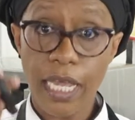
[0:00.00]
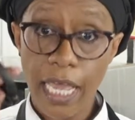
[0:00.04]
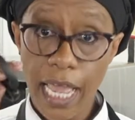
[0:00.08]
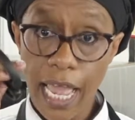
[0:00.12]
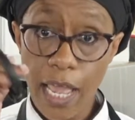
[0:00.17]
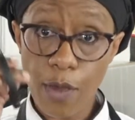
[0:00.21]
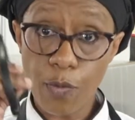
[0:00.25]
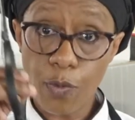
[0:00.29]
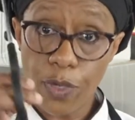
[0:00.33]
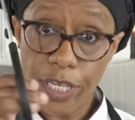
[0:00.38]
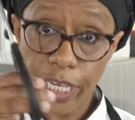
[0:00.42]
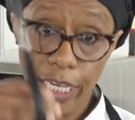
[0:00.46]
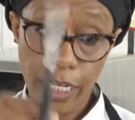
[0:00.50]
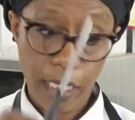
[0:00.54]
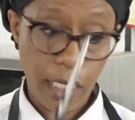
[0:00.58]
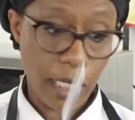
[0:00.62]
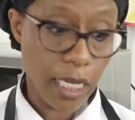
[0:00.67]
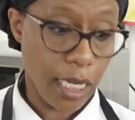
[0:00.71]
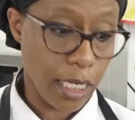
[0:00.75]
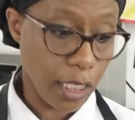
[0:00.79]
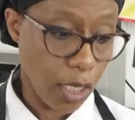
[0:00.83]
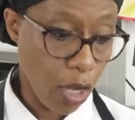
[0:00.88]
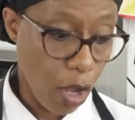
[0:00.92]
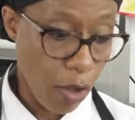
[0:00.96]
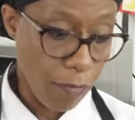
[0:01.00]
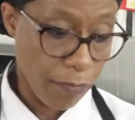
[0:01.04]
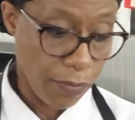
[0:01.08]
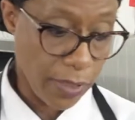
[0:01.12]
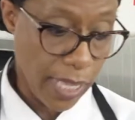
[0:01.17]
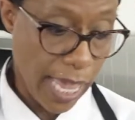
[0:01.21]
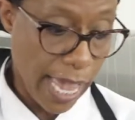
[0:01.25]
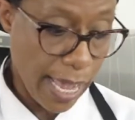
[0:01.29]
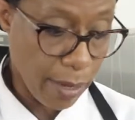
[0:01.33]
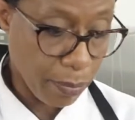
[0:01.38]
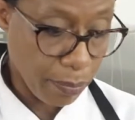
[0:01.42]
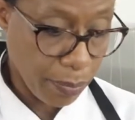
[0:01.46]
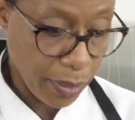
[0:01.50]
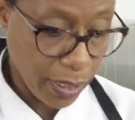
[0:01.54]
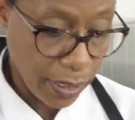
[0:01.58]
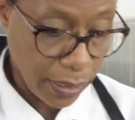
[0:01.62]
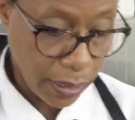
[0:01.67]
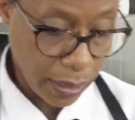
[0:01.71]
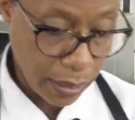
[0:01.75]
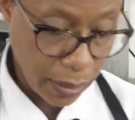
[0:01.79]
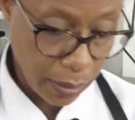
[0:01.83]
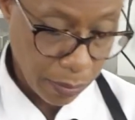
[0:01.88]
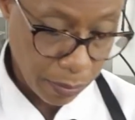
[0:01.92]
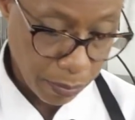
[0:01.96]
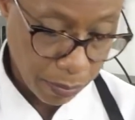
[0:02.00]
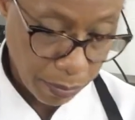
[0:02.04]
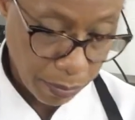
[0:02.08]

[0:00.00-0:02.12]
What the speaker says: and we can cut off that piece.